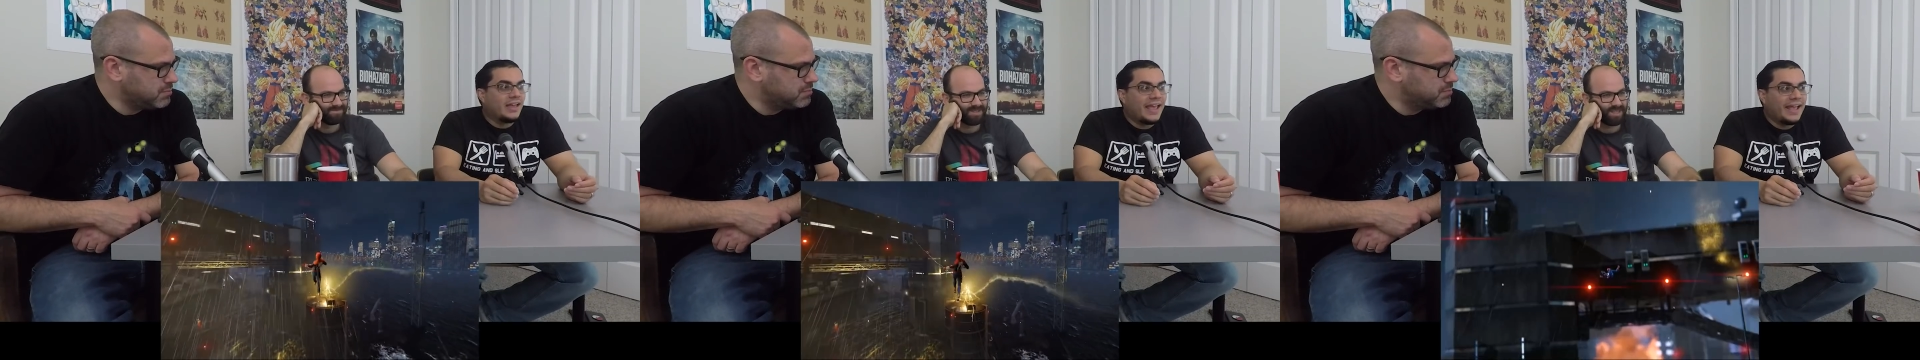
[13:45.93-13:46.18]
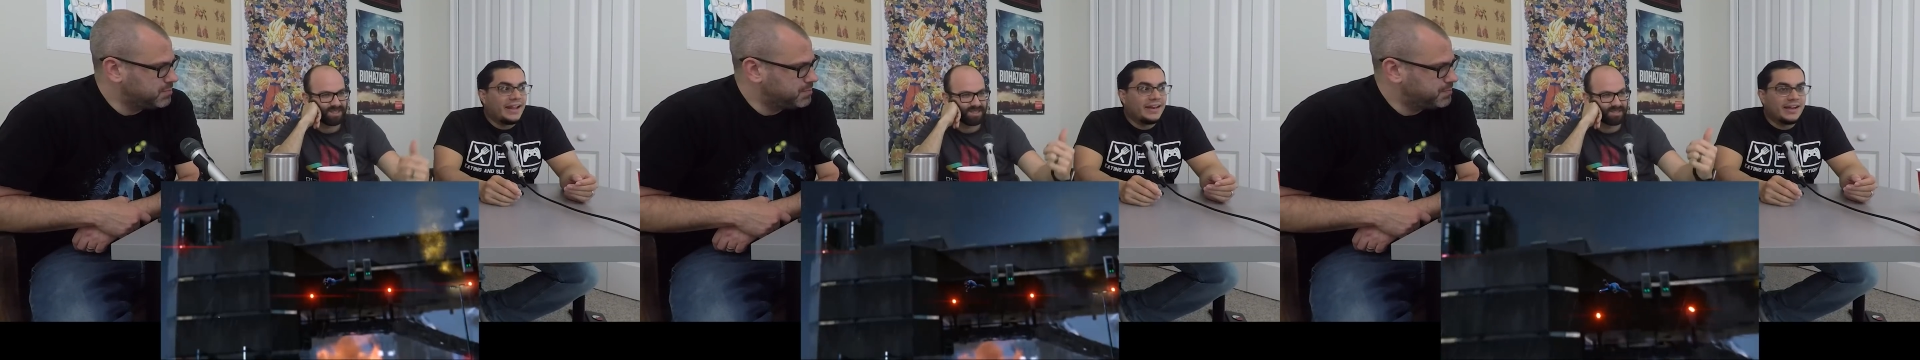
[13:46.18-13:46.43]

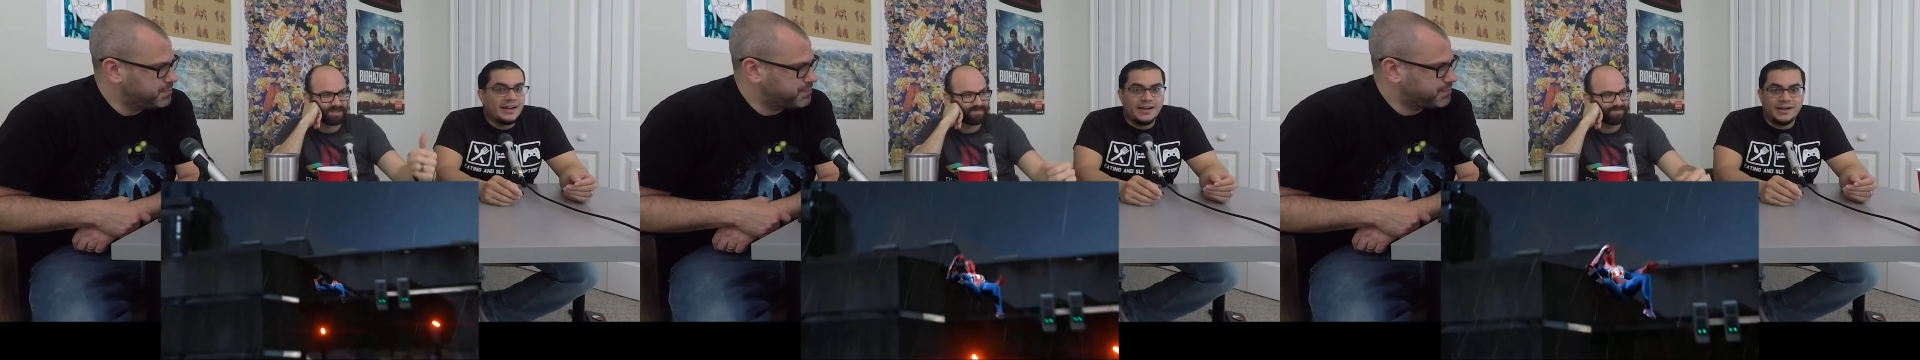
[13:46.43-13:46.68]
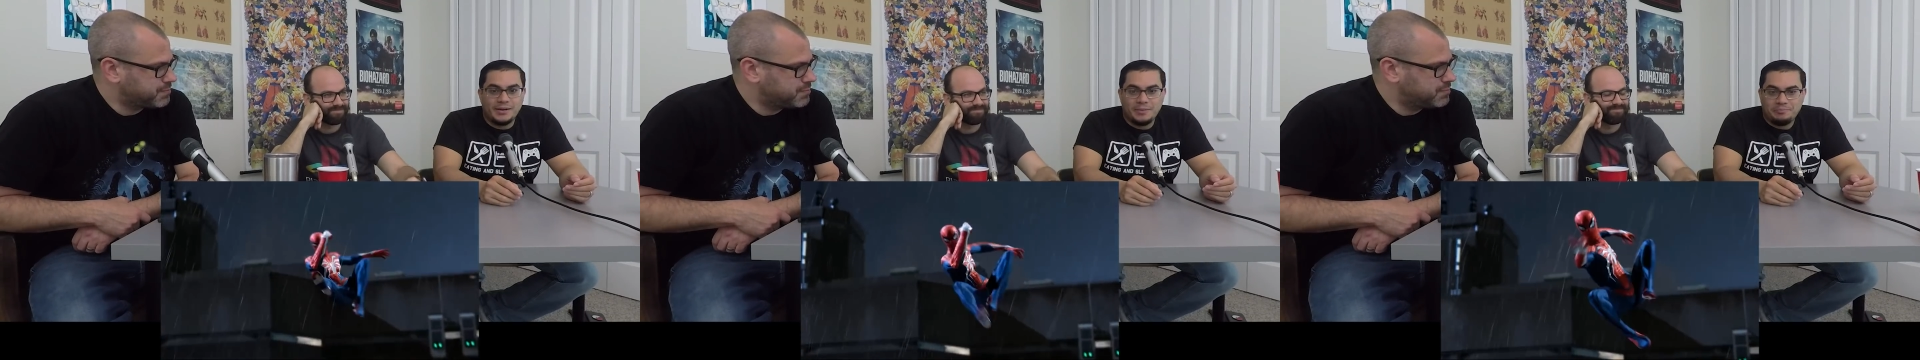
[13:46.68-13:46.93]
Speaker 1: And
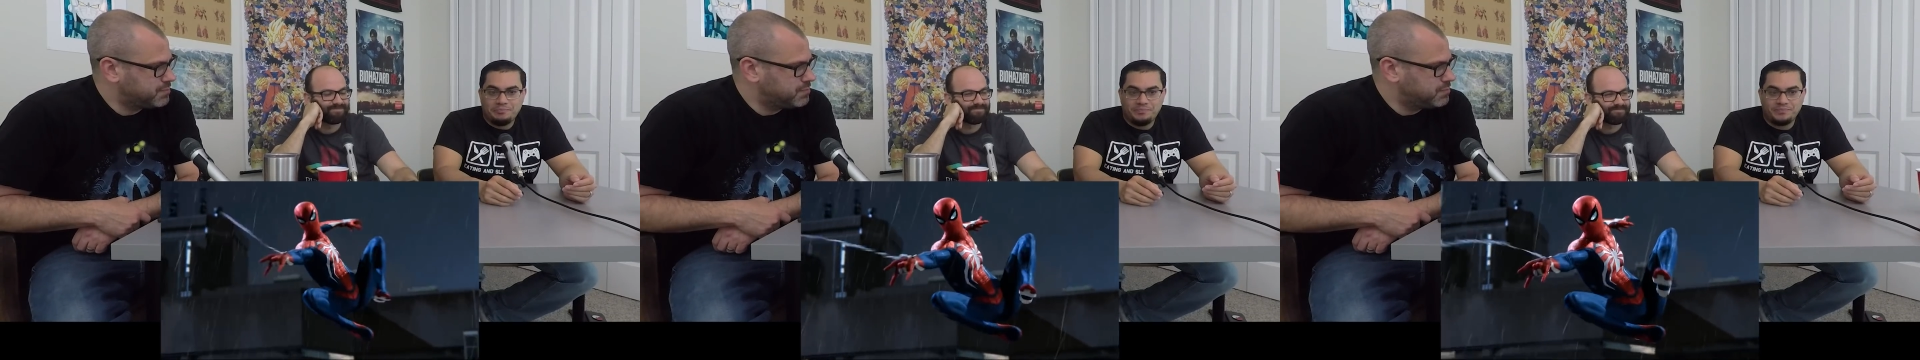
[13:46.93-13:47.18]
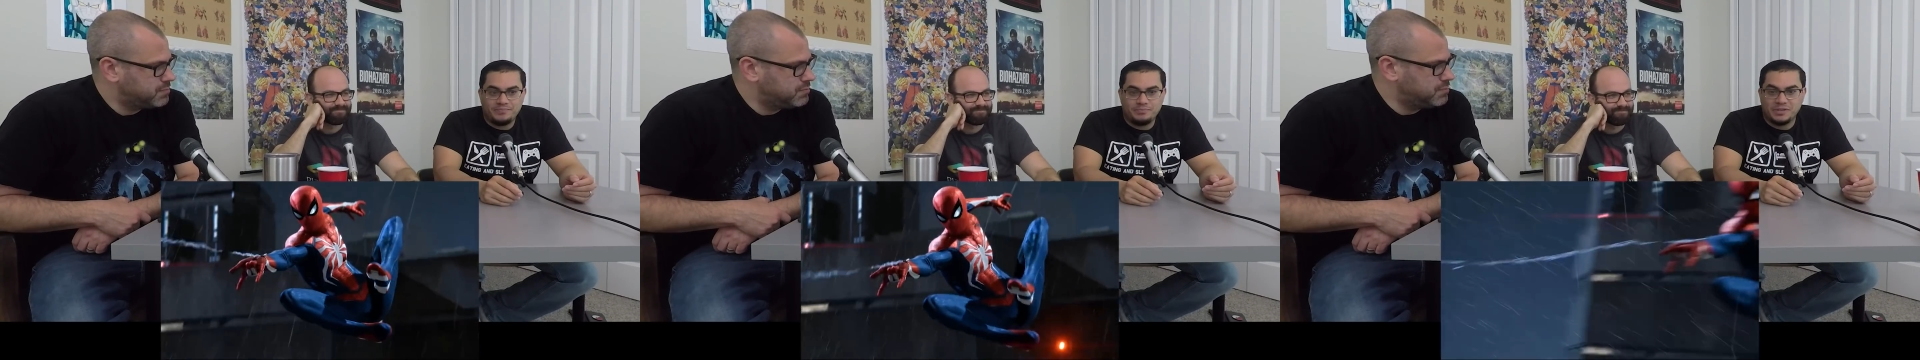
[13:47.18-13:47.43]
um,
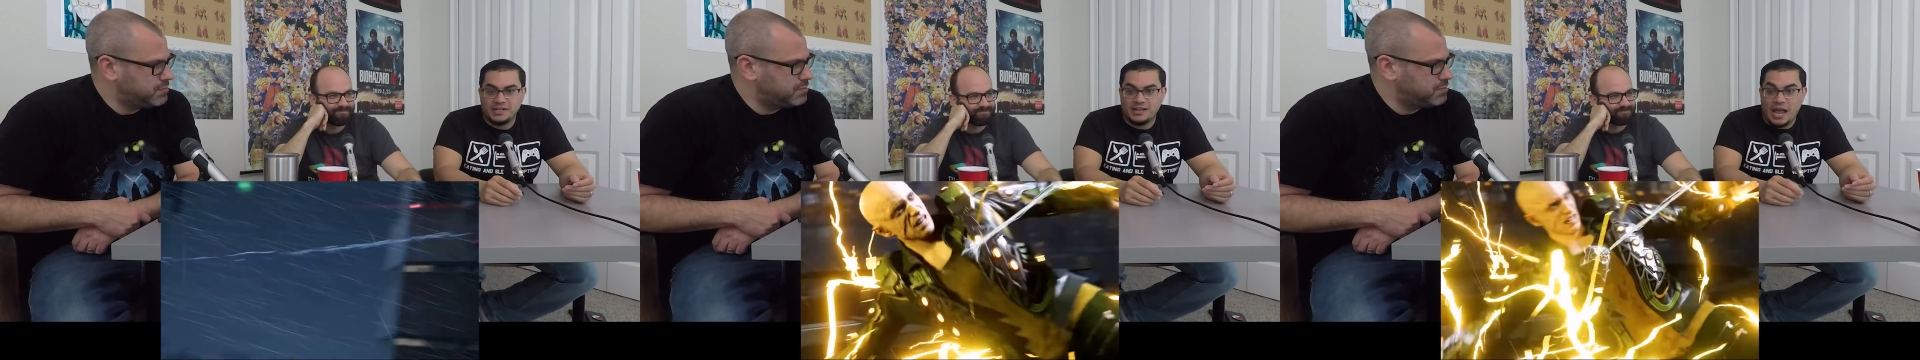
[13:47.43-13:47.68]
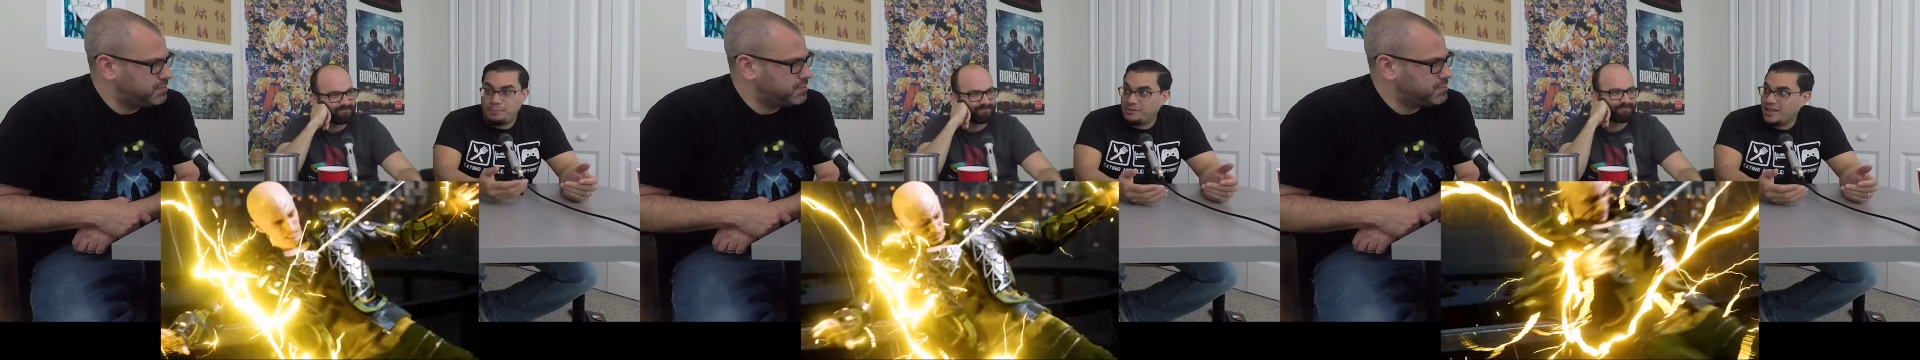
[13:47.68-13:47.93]
but
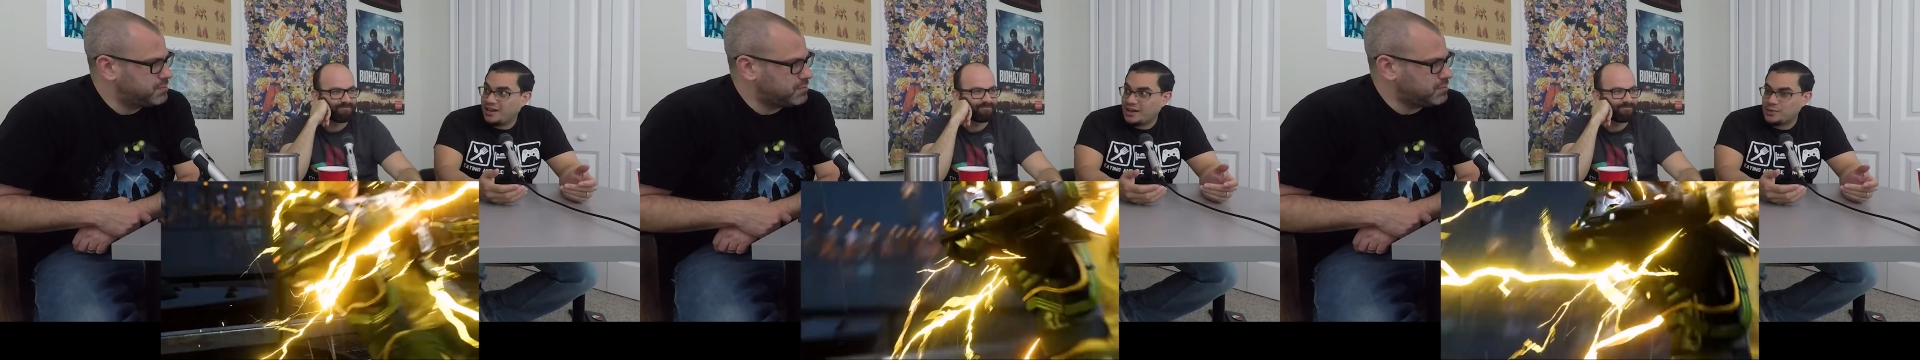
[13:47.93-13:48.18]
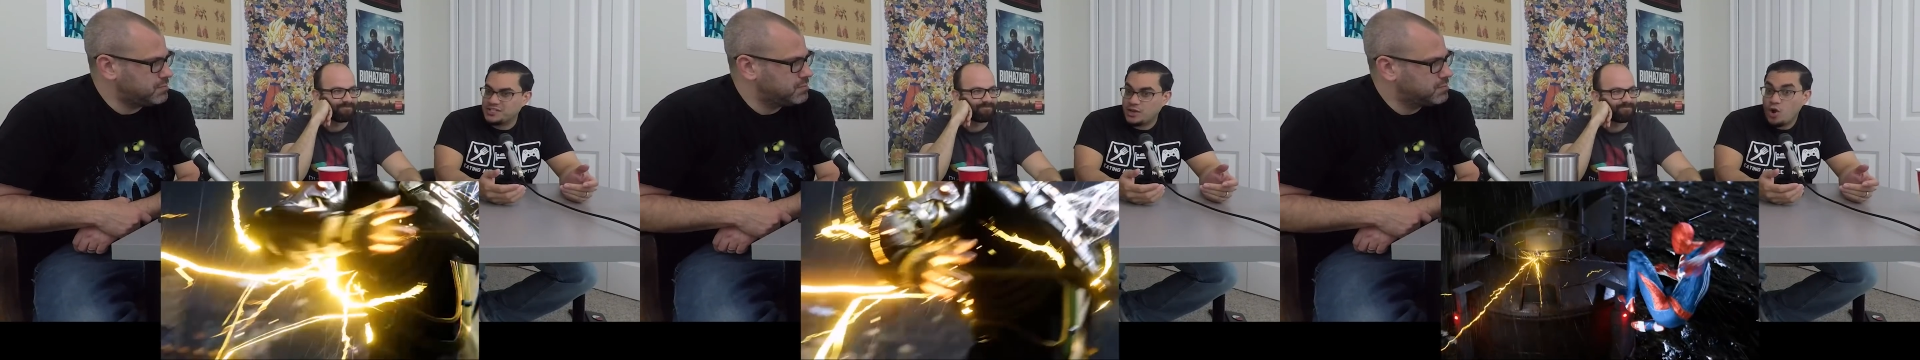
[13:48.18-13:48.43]
I played it, and
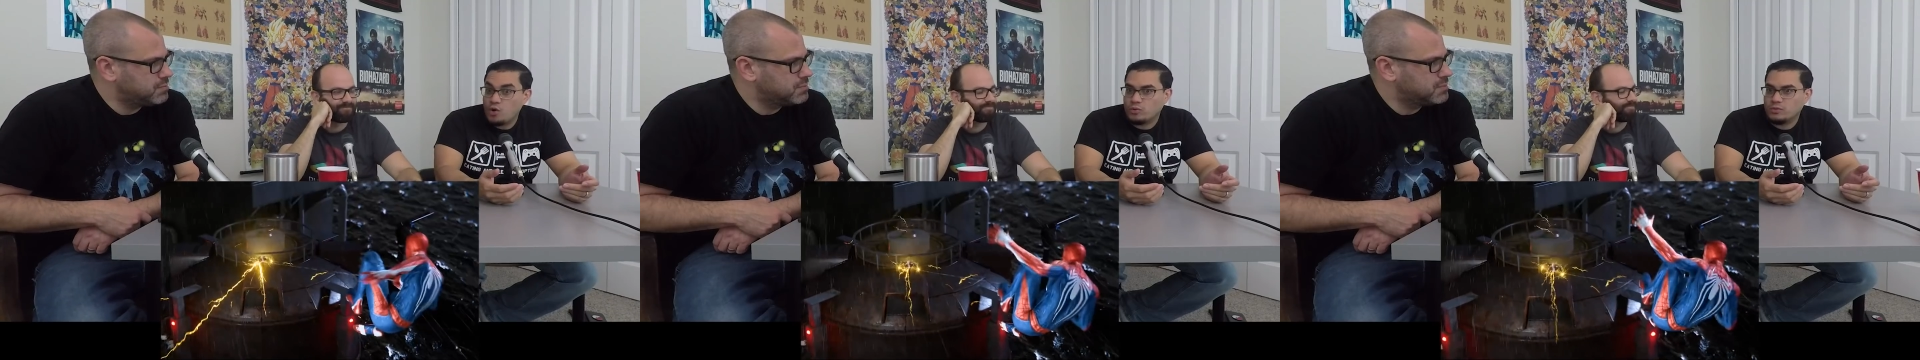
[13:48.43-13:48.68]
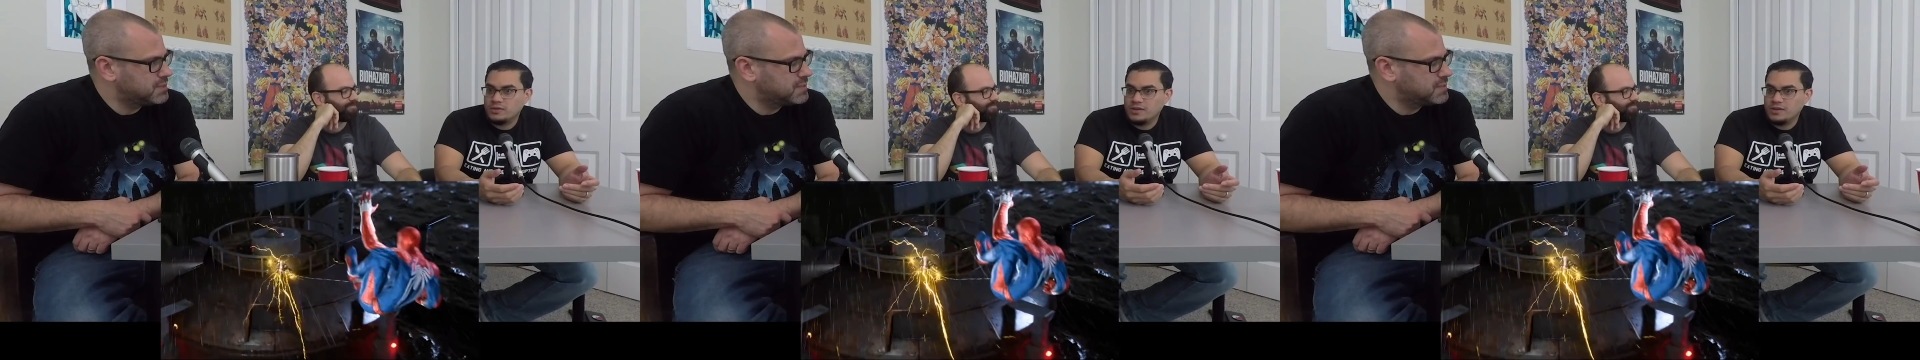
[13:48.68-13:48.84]
I was like, oh,